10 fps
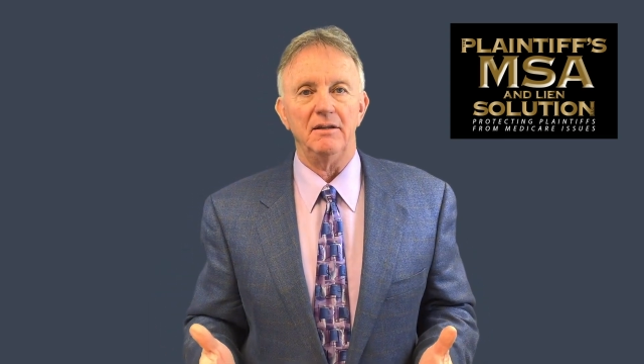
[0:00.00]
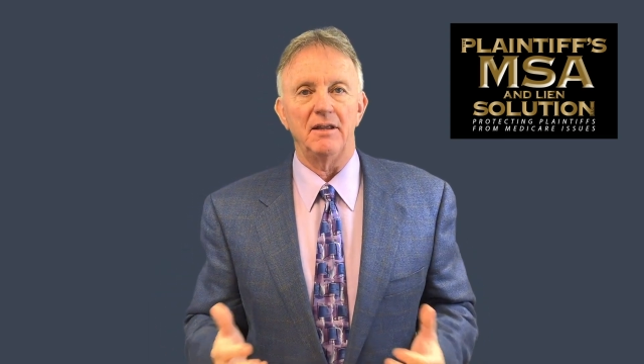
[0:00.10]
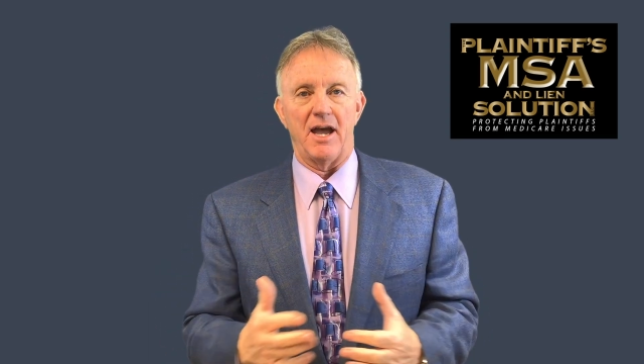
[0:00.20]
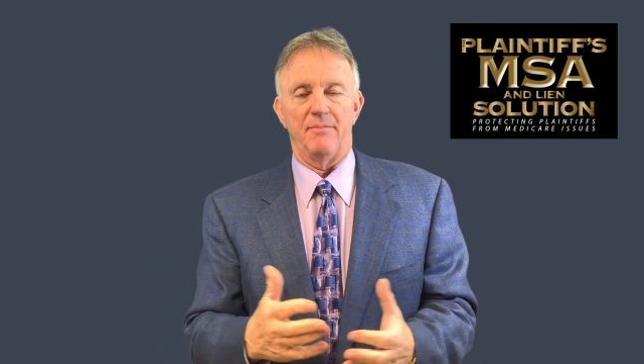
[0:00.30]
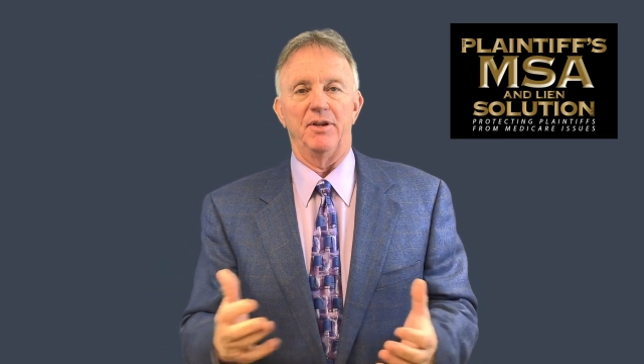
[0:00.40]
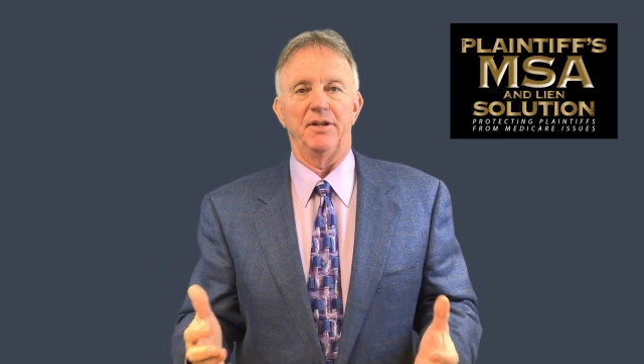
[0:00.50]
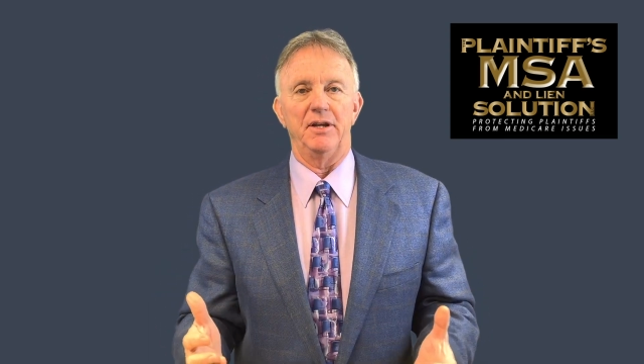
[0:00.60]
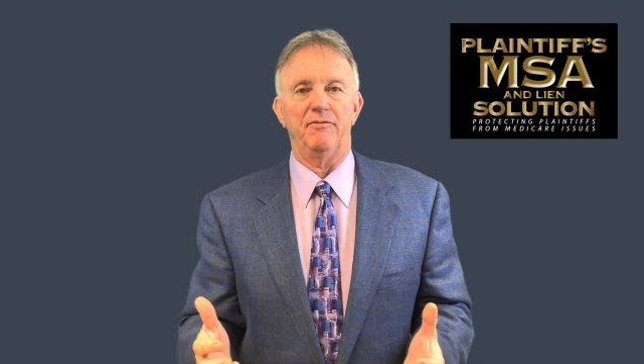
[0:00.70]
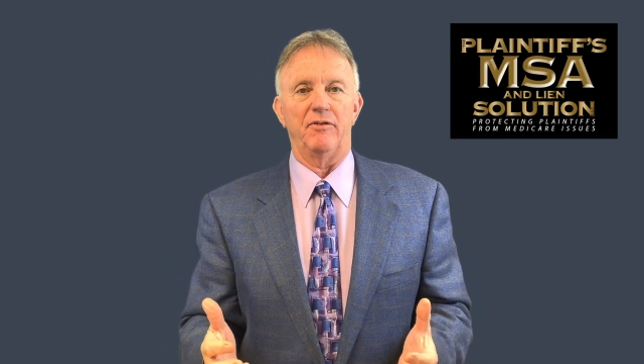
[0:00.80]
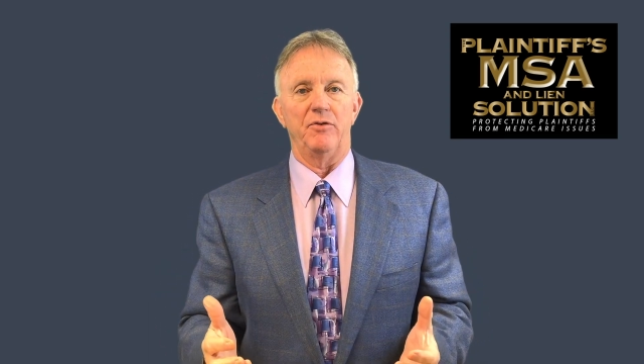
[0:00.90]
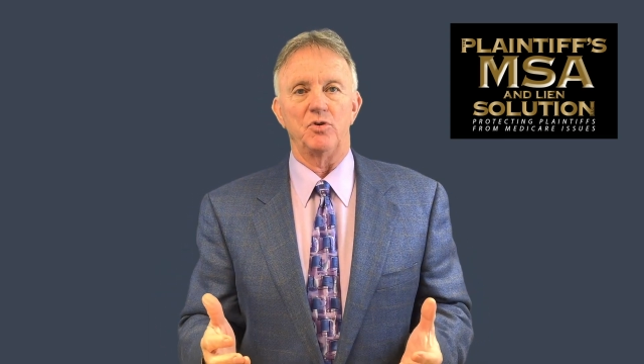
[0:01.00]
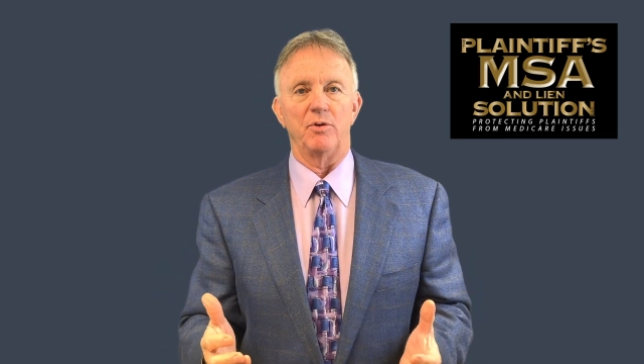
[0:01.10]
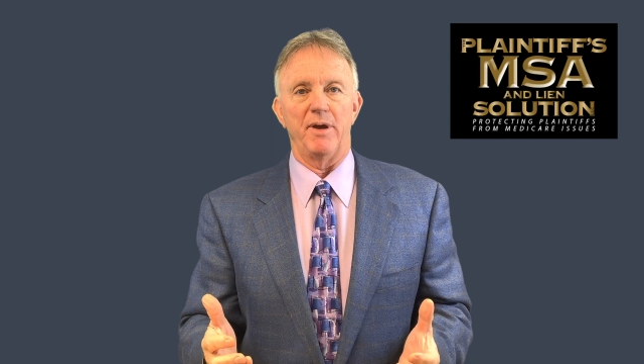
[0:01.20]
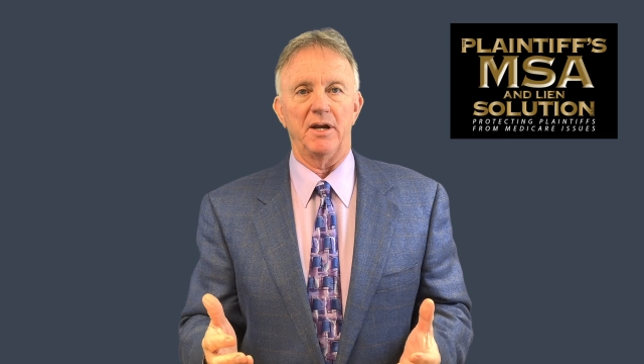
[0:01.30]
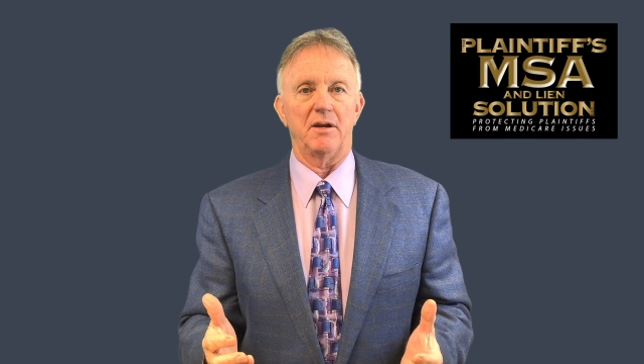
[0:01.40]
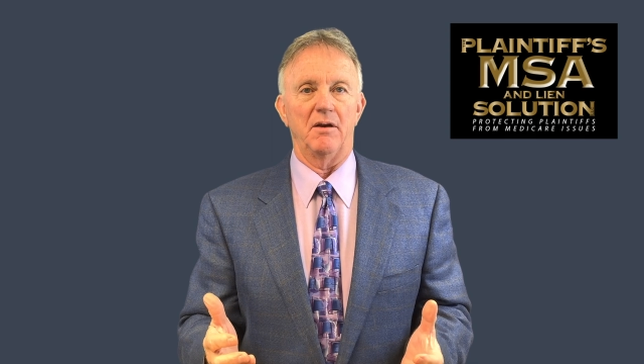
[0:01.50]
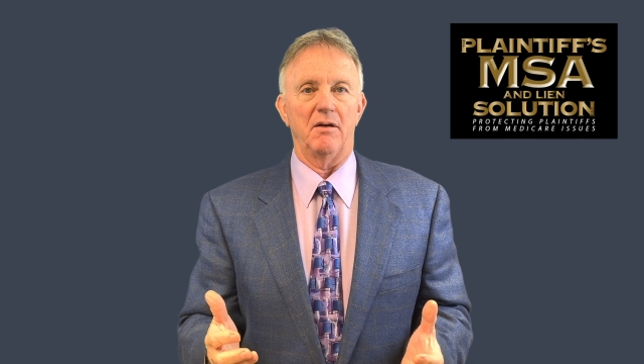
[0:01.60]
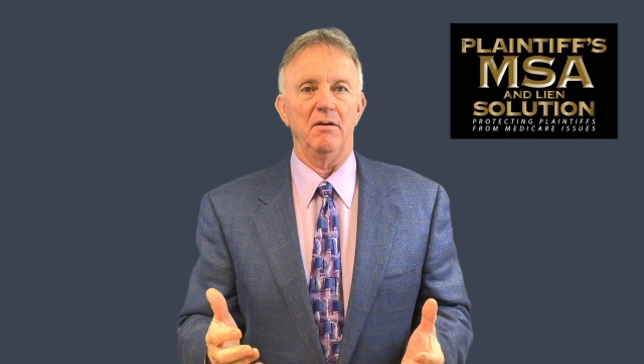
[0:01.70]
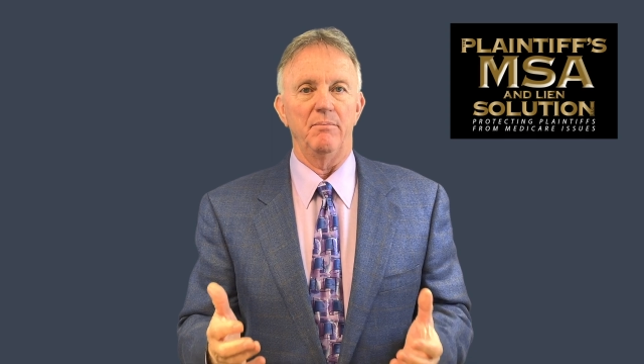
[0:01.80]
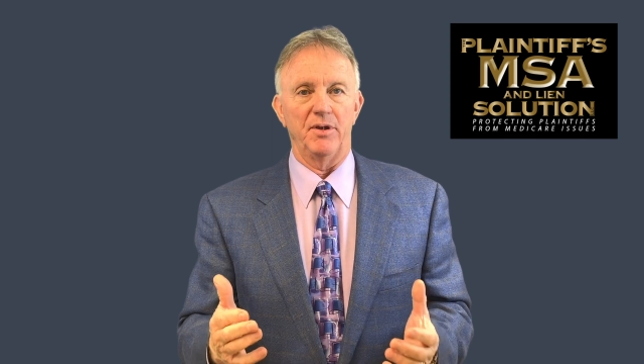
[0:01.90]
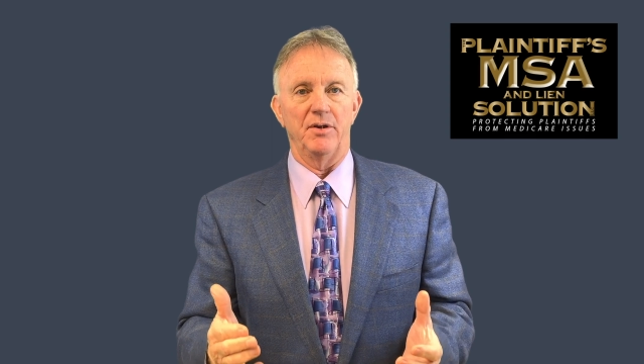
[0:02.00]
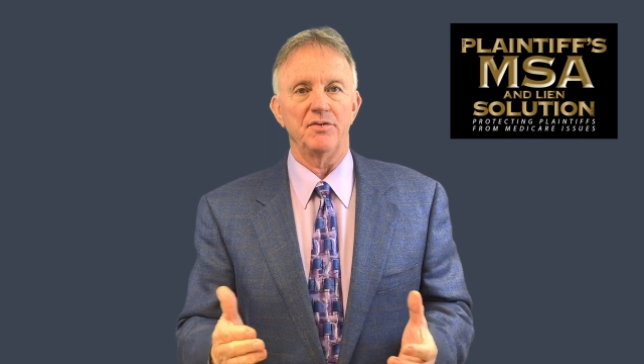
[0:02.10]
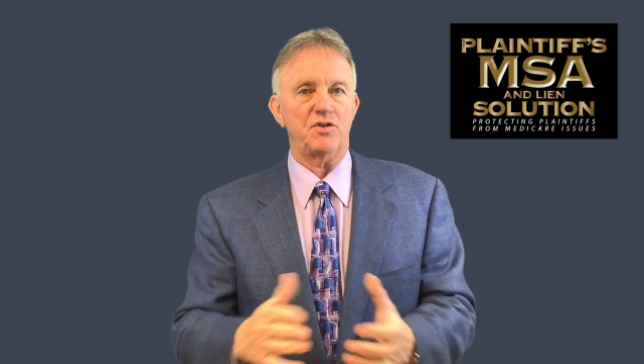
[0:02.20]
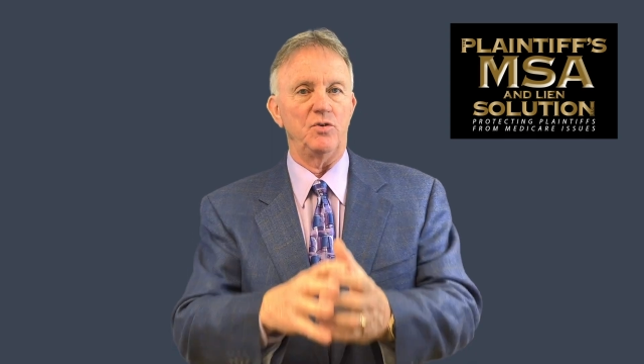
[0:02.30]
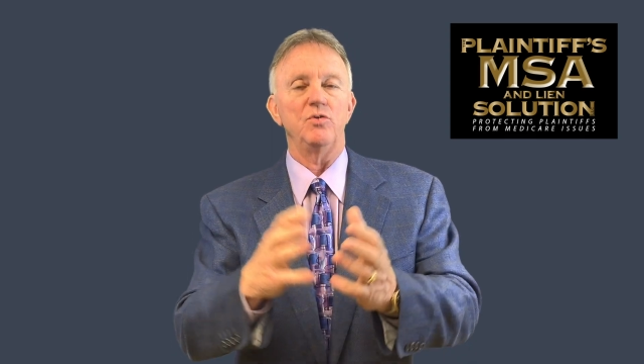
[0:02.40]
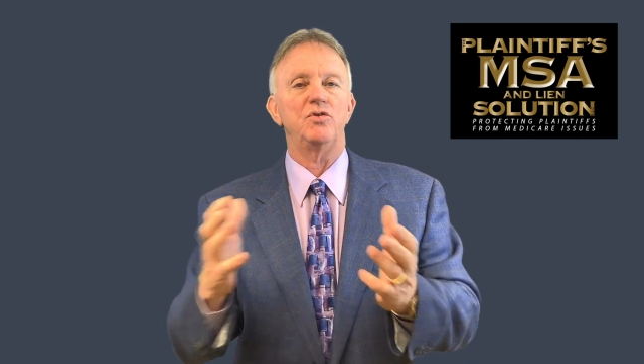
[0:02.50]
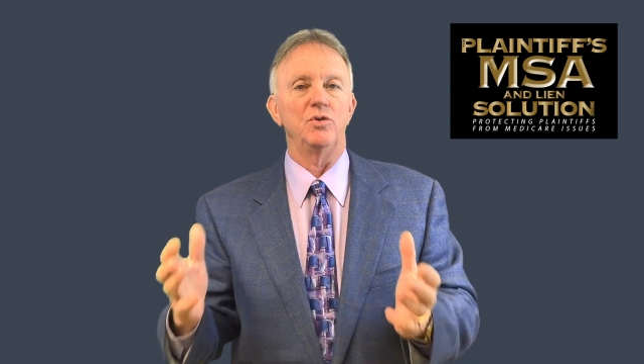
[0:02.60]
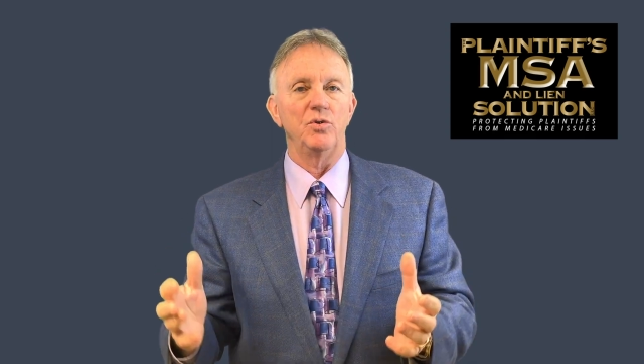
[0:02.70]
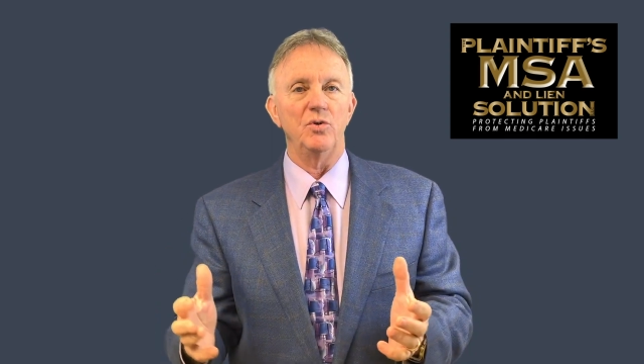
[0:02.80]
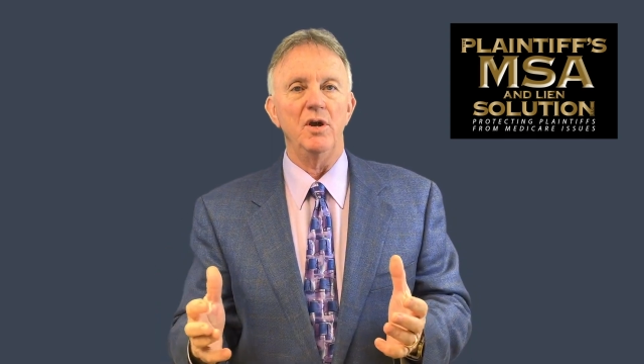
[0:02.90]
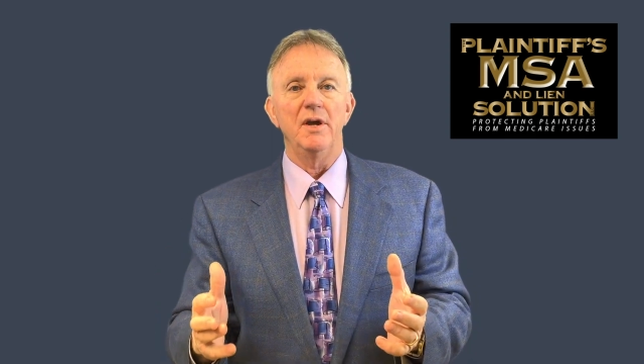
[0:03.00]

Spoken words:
liability for future Medicare bills due to